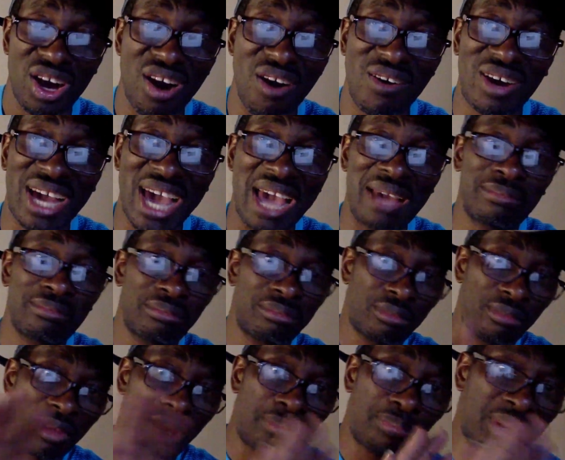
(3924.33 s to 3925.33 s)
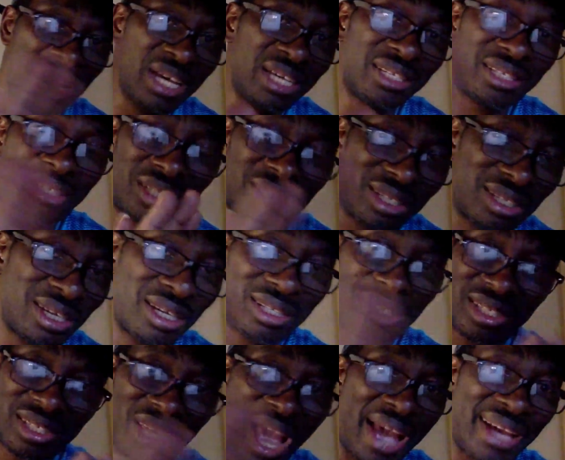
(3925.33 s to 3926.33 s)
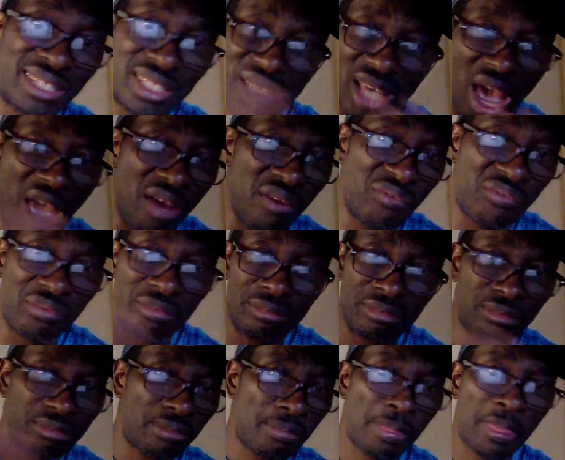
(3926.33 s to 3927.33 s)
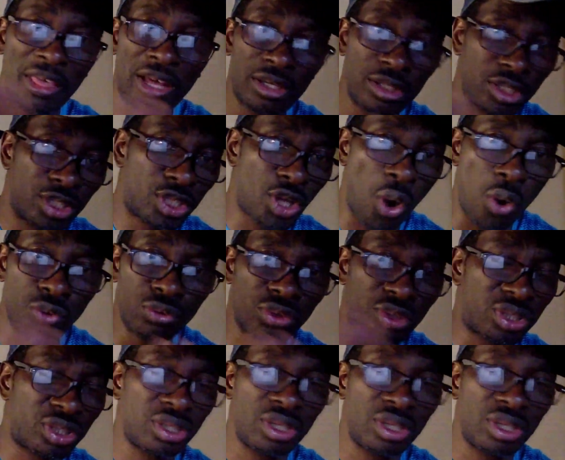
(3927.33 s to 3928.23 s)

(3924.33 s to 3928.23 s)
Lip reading: Okay? Please stay safe. Don't